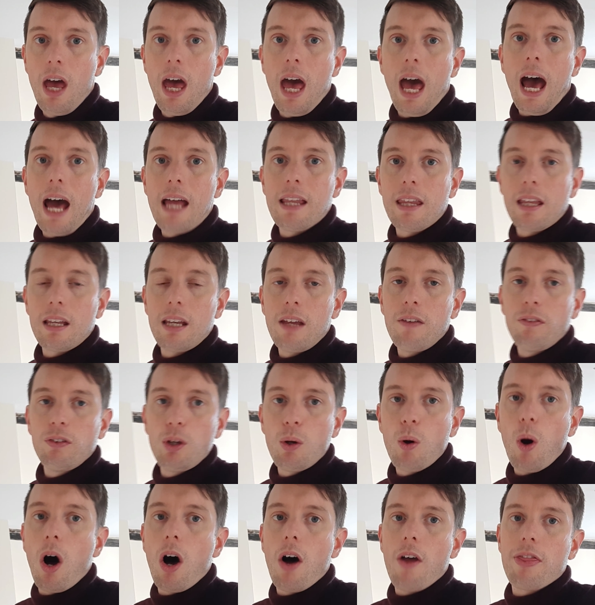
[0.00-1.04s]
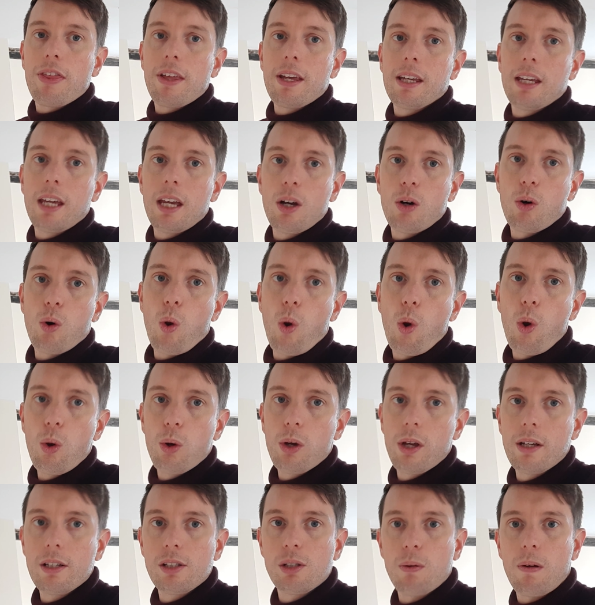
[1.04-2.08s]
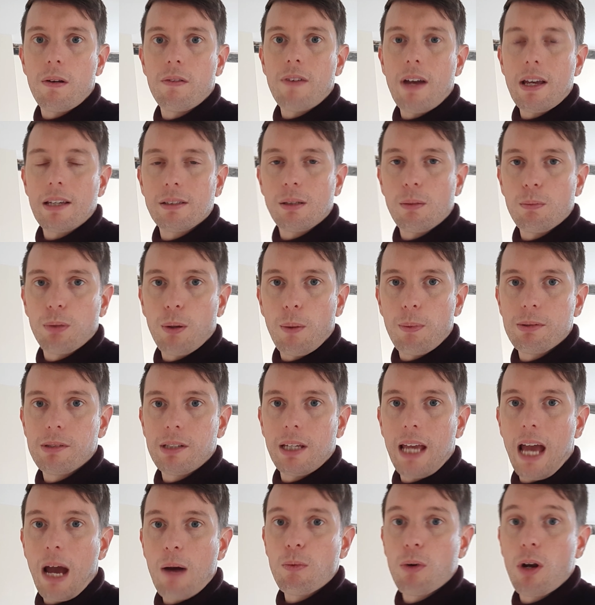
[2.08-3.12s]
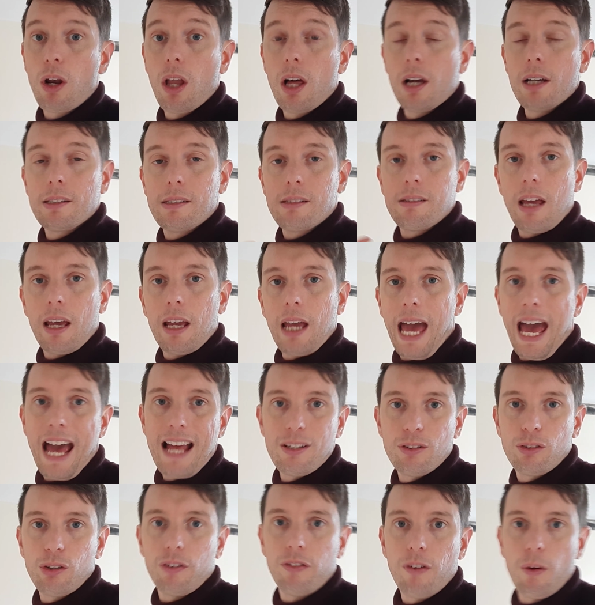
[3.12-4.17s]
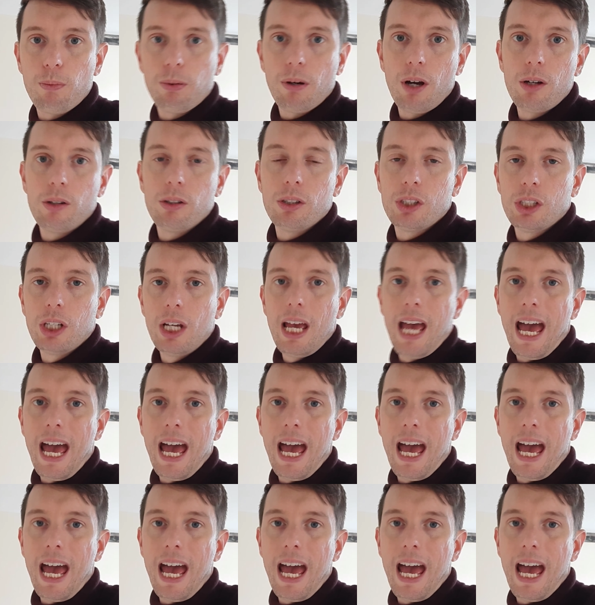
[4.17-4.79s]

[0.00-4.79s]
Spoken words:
And then if you are thinking or looking to invest in property and would like to take a hands-off approach